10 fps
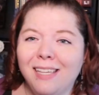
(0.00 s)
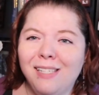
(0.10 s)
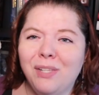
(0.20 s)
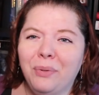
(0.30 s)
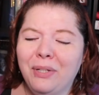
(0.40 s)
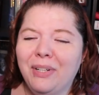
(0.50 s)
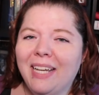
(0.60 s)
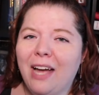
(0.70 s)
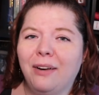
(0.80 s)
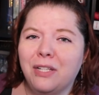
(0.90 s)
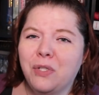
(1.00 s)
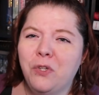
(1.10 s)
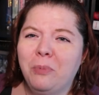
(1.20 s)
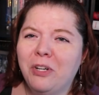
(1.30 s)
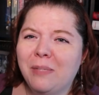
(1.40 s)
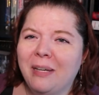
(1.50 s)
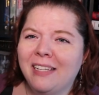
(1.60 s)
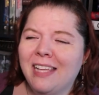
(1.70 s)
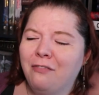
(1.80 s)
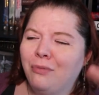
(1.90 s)
This is only going to count as two books
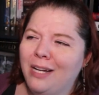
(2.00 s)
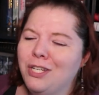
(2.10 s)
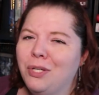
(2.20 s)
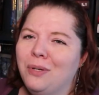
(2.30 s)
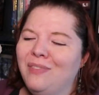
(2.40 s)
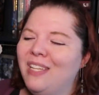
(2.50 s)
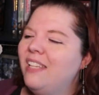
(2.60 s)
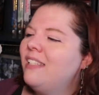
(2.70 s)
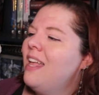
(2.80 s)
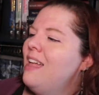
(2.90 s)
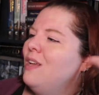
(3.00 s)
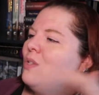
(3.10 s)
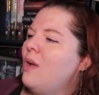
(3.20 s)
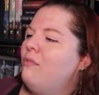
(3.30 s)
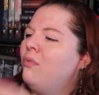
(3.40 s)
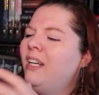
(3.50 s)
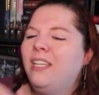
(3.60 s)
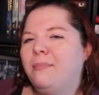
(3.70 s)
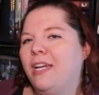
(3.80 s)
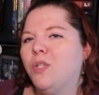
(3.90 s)
because I've read two of these. So I've read
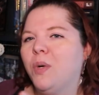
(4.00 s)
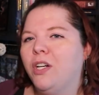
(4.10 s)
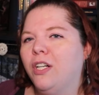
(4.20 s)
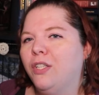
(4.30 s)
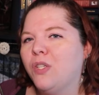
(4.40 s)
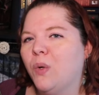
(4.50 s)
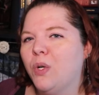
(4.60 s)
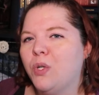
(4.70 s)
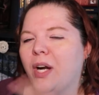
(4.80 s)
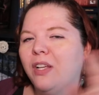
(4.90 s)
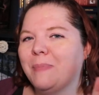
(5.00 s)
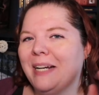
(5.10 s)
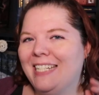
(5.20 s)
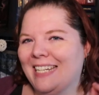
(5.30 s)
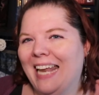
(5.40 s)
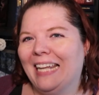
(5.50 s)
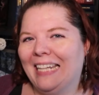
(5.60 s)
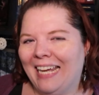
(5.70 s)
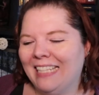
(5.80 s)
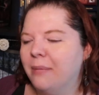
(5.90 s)
The Maze Runner and The Scorch Trials, but I did not
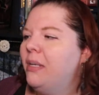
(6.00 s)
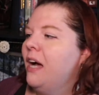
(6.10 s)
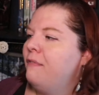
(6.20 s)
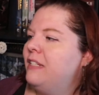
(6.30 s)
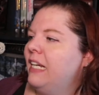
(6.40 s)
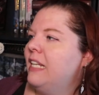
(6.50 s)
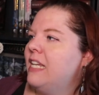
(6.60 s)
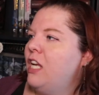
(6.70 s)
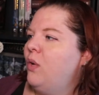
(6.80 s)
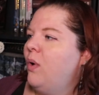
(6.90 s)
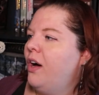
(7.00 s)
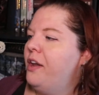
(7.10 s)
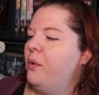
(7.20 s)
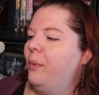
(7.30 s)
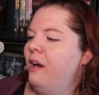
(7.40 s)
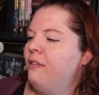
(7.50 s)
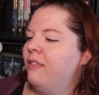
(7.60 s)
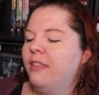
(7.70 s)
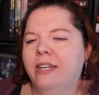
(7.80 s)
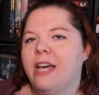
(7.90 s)
like them enough to continue on with
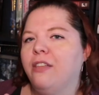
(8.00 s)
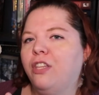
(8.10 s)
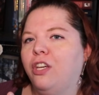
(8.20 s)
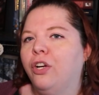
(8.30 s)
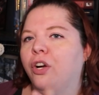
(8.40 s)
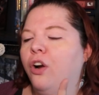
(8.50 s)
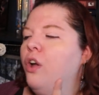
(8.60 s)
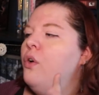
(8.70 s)
The Death Cure